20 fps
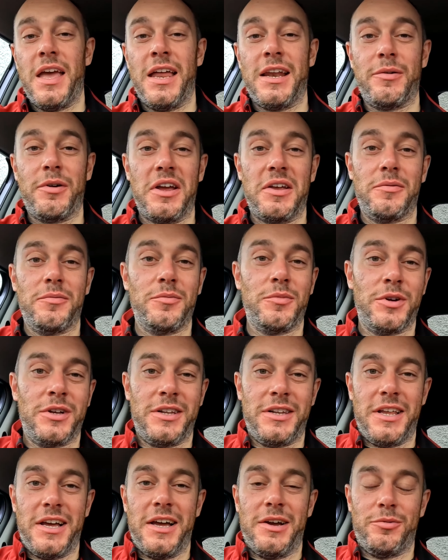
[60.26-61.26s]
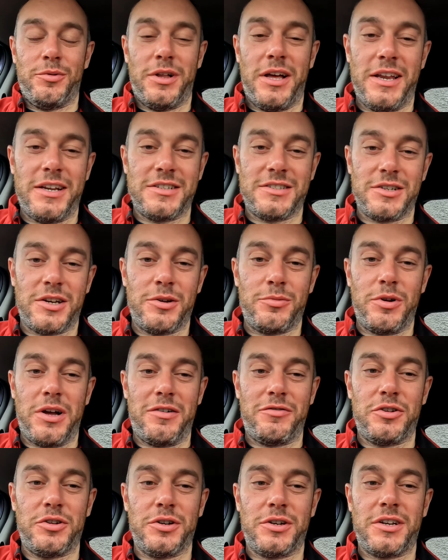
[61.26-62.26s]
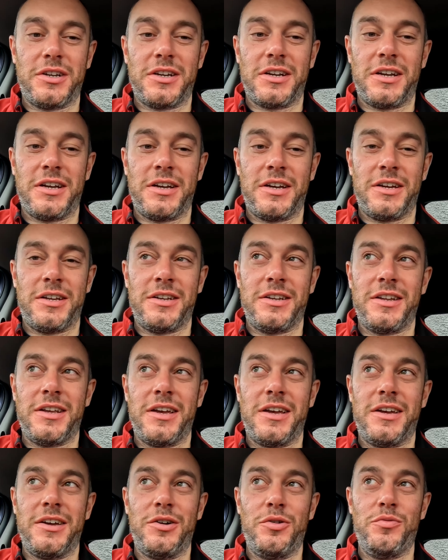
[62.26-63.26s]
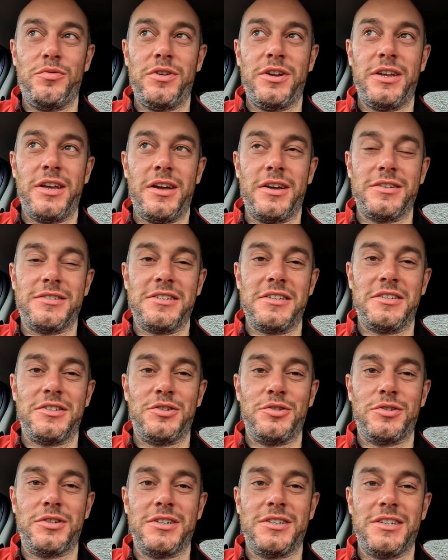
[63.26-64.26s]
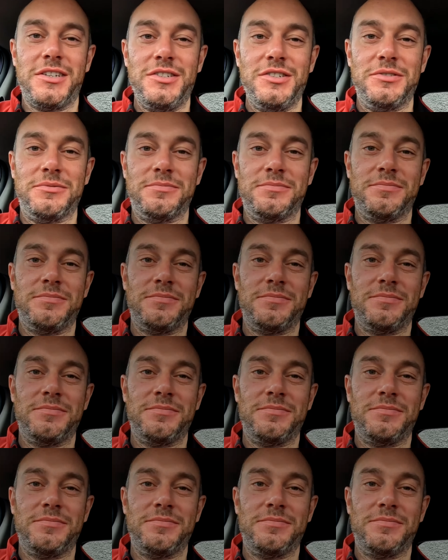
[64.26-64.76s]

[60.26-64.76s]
anyway we'll uh, we'll head inside we'll have a look and uh, hopefully yeah it's in good condition